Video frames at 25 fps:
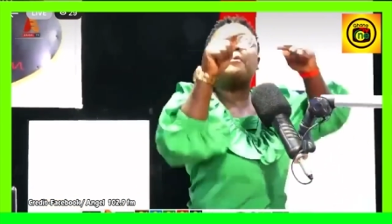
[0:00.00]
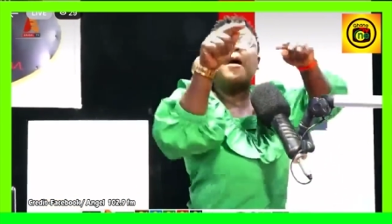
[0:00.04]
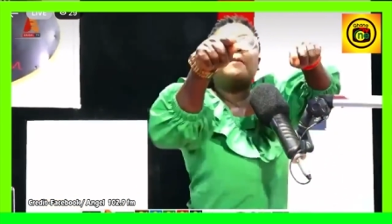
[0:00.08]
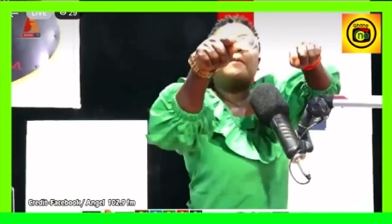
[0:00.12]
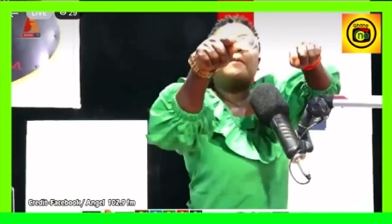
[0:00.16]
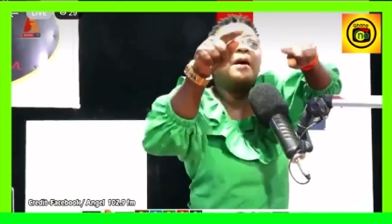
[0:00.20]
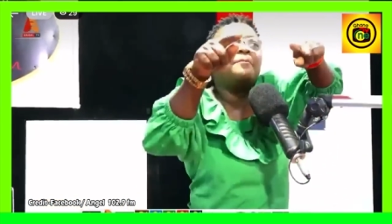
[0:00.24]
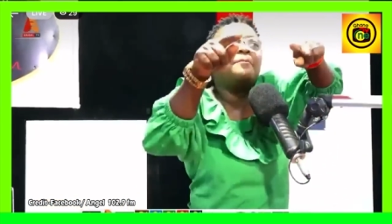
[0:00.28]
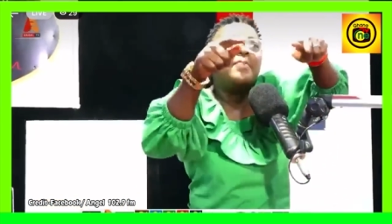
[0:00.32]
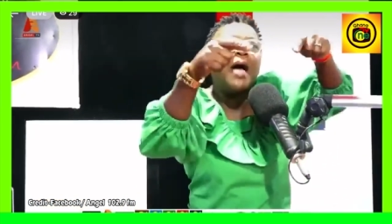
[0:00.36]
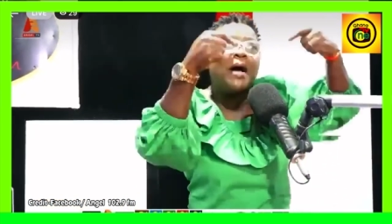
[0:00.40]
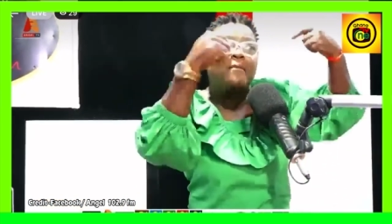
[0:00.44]
ma be
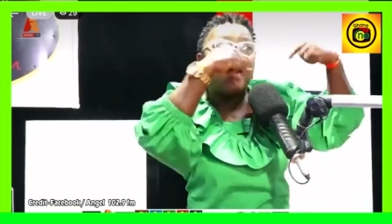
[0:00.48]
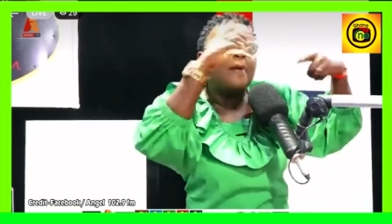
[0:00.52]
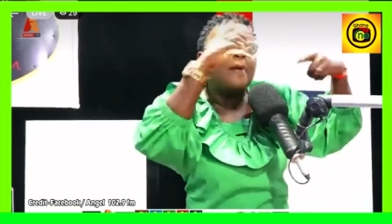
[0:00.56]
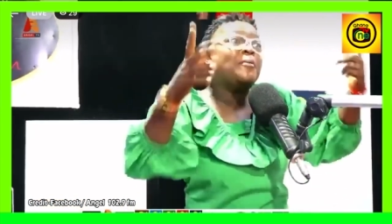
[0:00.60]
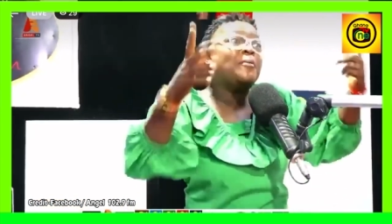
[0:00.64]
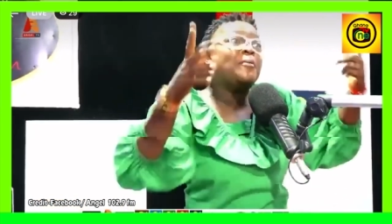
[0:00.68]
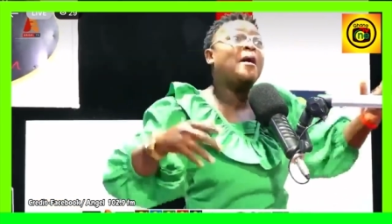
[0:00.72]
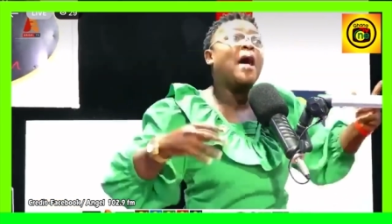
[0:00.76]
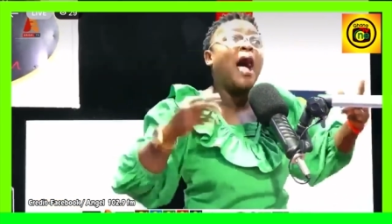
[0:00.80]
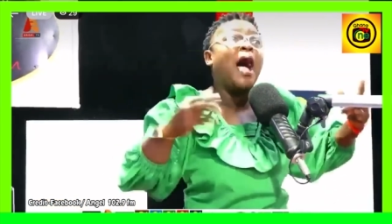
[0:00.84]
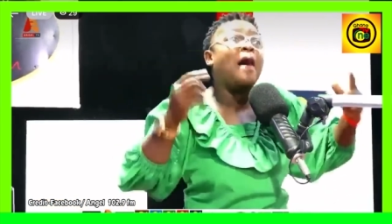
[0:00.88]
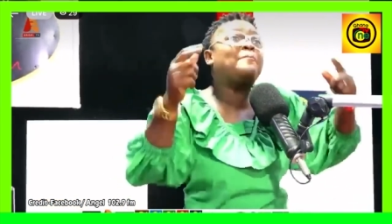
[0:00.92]
ma
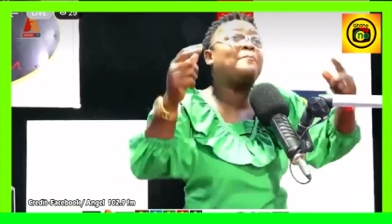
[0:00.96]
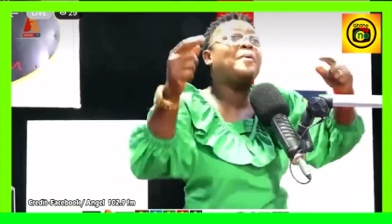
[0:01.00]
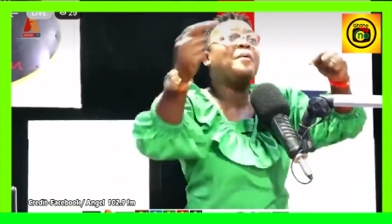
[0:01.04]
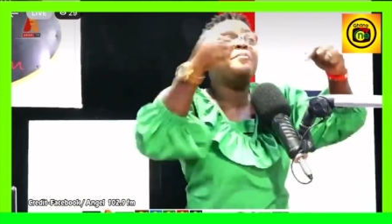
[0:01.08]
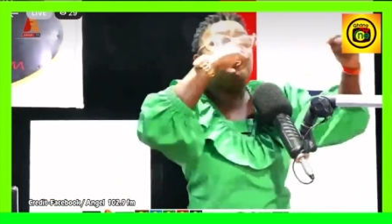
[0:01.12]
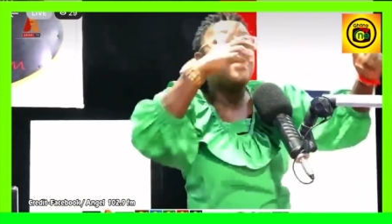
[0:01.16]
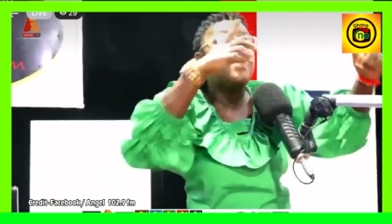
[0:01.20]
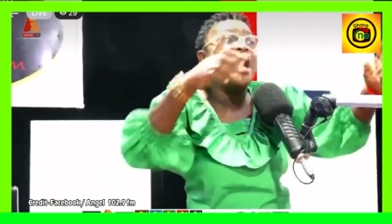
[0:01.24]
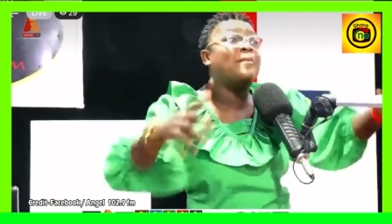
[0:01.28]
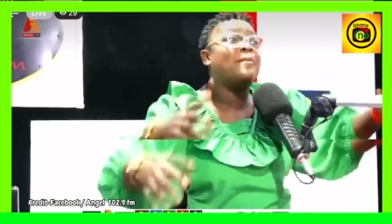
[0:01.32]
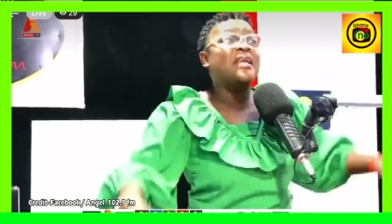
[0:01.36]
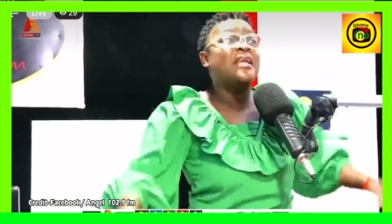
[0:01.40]
apa bibia
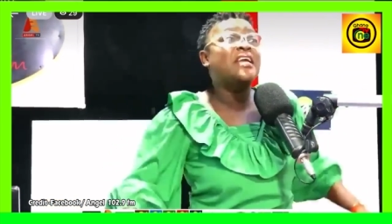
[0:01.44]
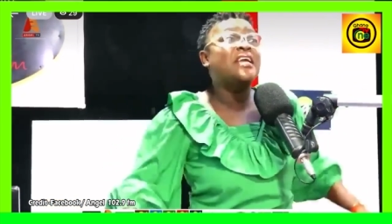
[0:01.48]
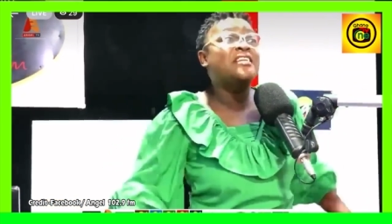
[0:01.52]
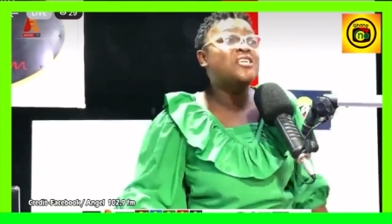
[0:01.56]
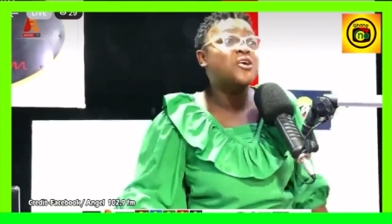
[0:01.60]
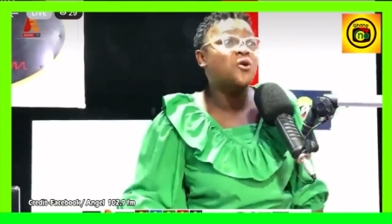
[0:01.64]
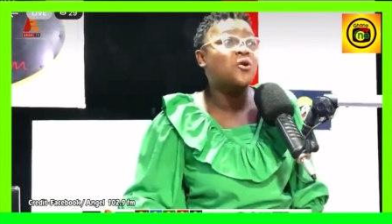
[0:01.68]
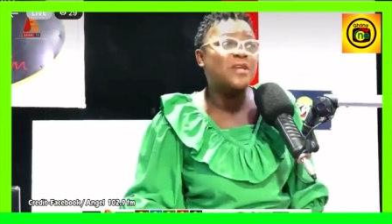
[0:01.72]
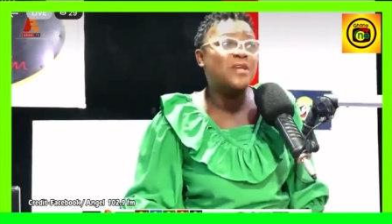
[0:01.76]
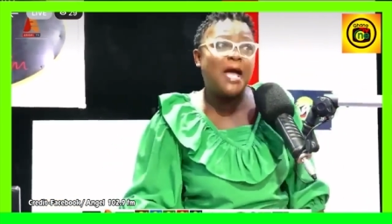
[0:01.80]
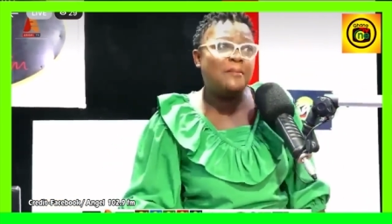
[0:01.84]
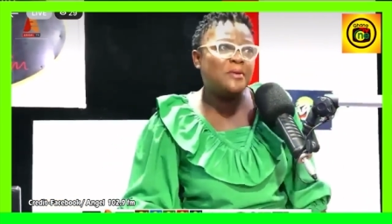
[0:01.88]
ma na di o
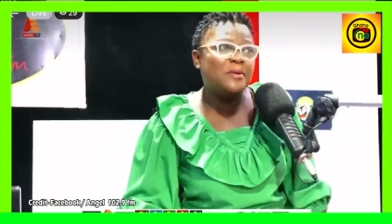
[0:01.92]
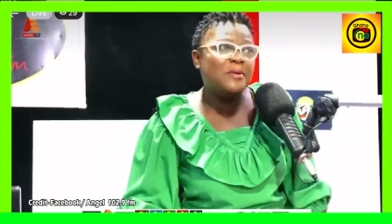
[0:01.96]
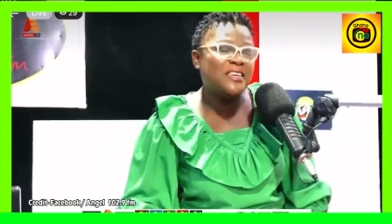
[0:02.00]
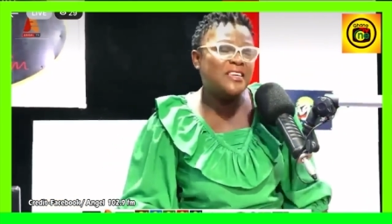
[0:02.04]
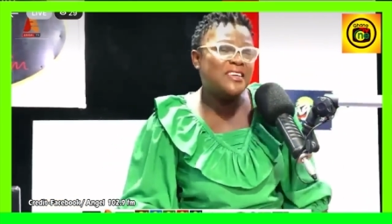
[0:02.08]
dabi e